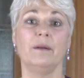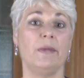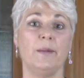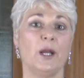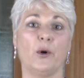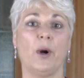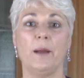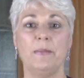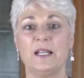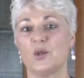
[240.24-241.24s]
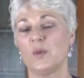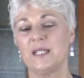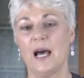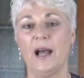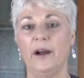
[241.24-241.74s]
maybe it cried because it was
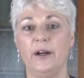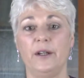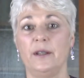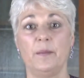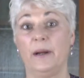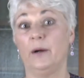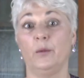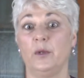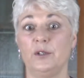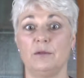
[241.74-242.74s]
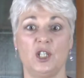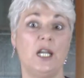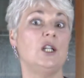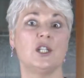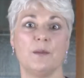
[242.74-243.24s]
tired, and the parent would
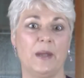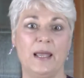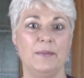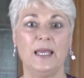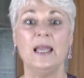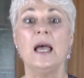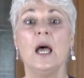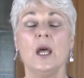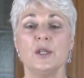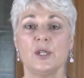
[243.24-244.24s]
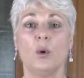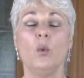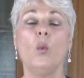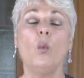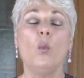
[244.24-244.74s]
change the baby. So
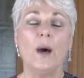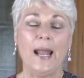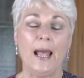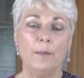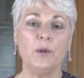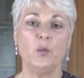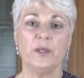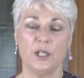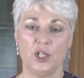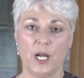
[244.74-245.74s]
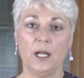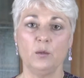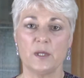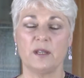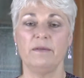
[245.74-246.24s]
what happened with the
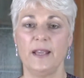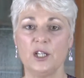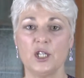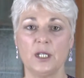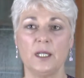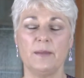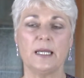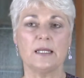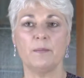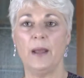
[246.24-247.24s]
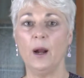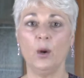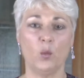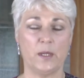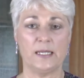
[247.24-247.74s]
child was eventually, because the
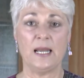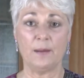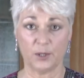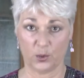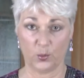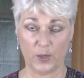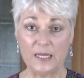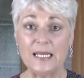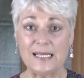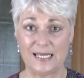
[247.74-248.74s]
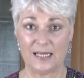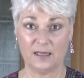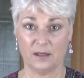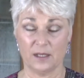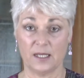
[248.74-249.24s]
parent wasn't able to read these
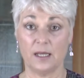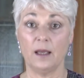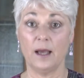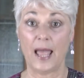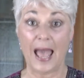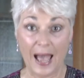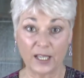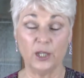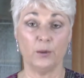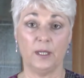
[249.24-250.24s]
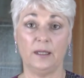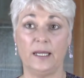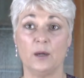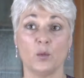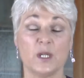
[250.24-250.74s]
signals
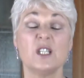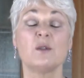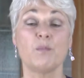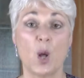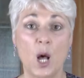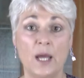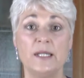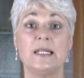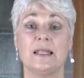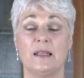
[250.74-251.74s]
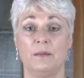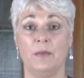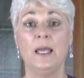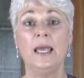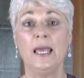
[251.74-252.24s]
accurately and respond to
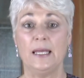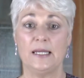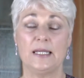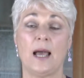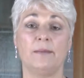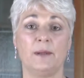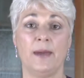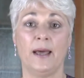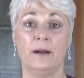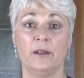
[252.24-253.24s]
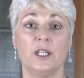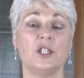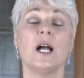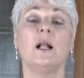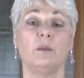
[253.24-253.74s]
them in a timely manner, the
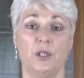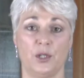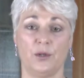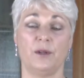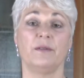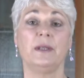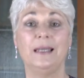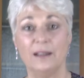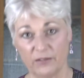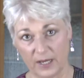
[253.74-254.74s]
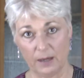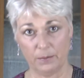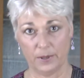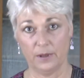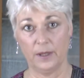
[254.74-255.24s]
child would just sort of give up.